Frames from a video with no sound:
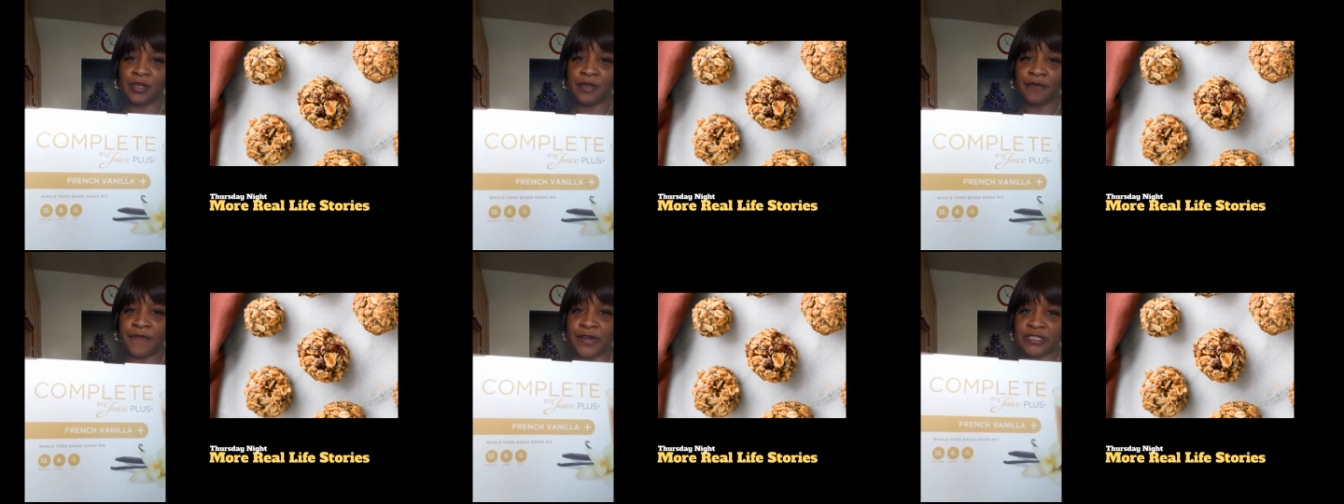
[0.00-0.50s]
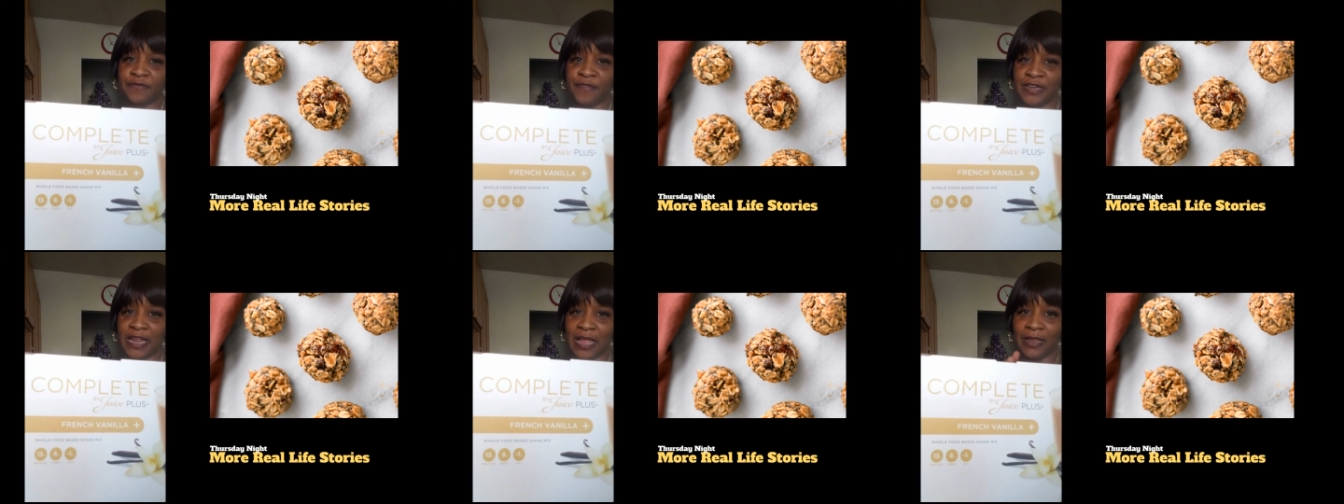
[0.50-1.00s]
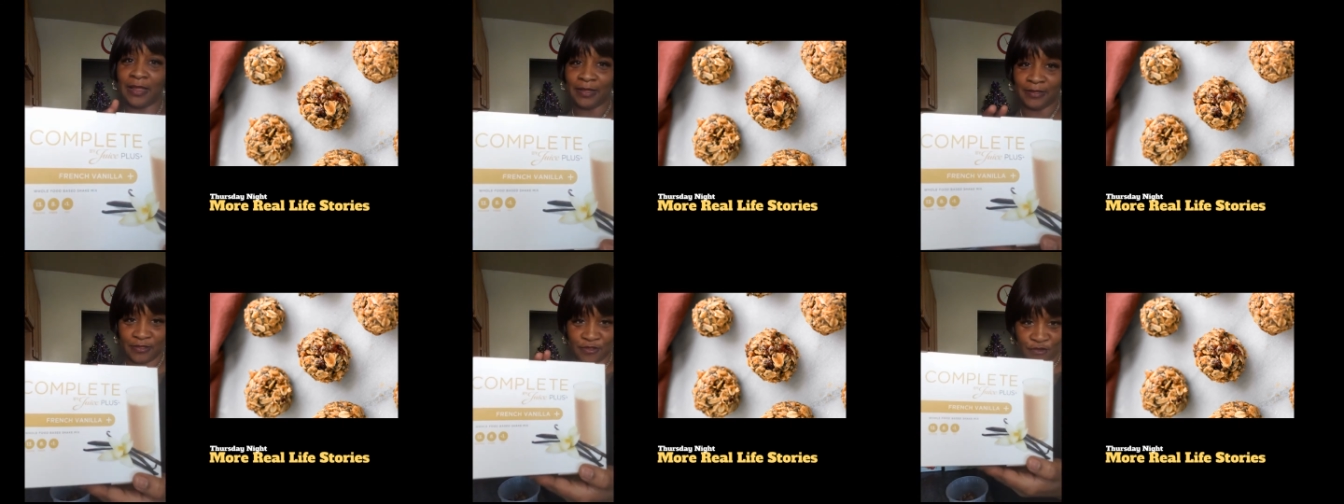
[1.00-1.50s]
French
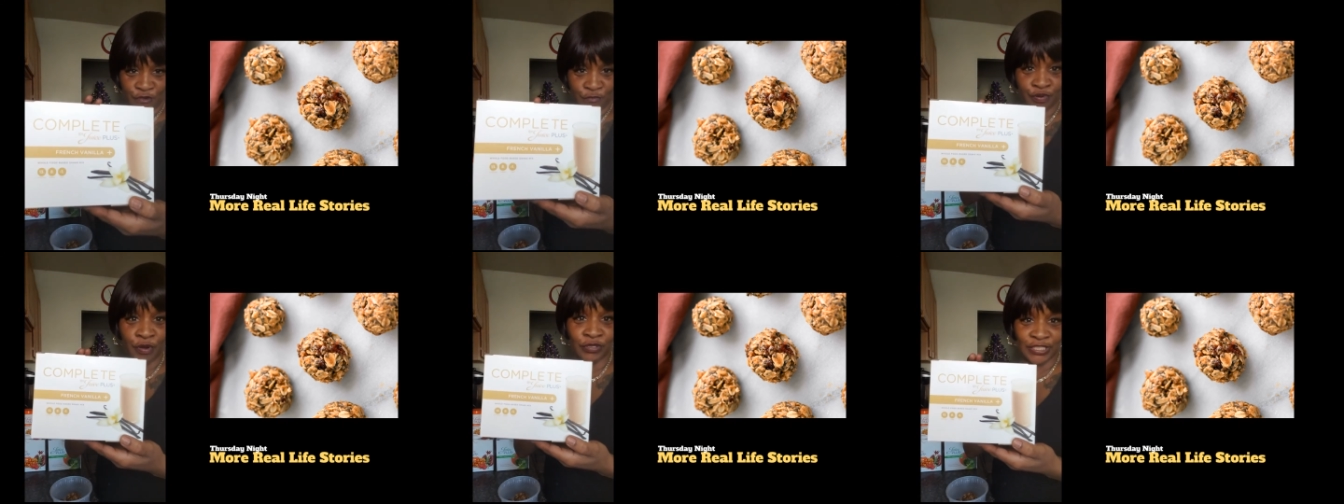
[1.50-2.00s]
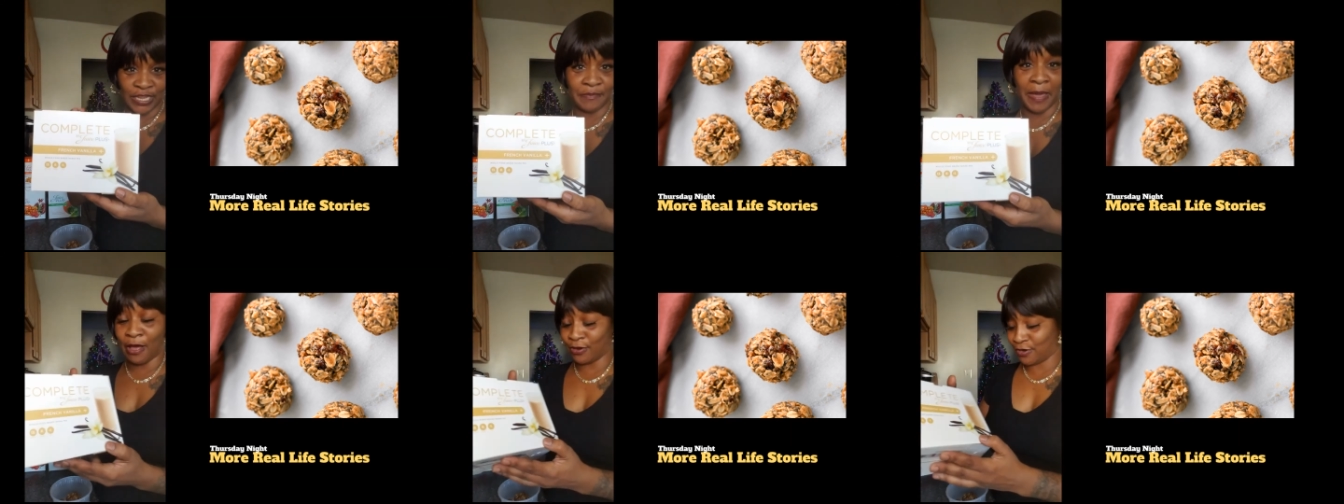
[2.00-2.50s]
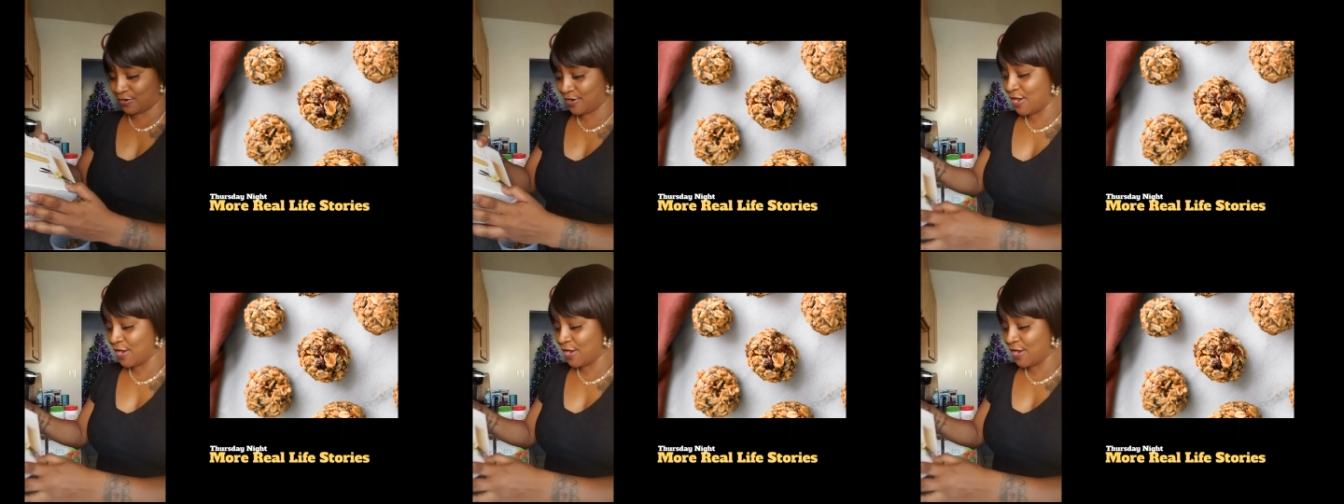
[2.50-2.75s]
vanilla protein powder.